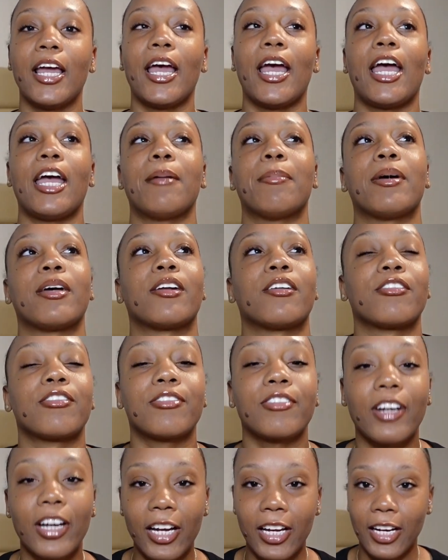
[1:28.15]
a better
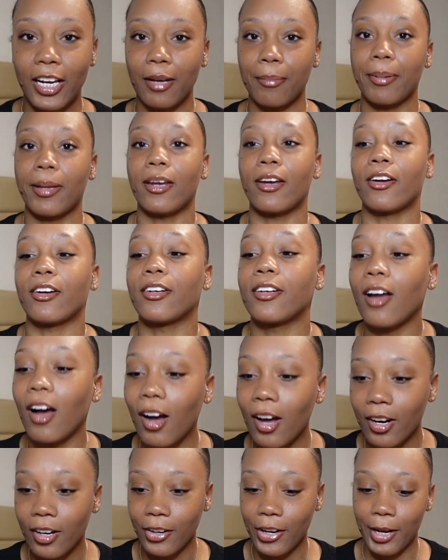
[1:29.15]
friend, a better
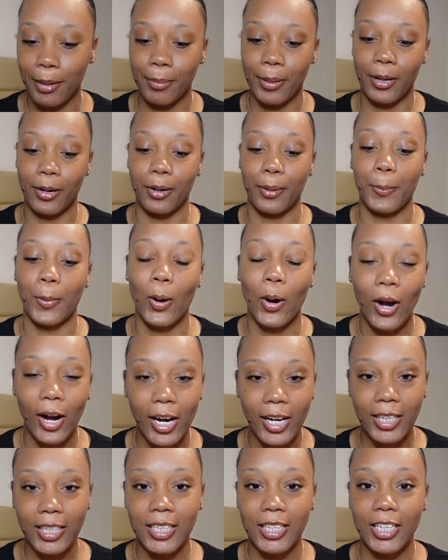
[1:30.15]
daughter, a better
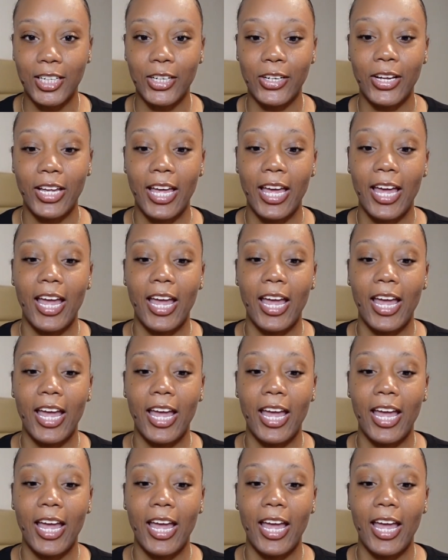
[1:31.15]
partner.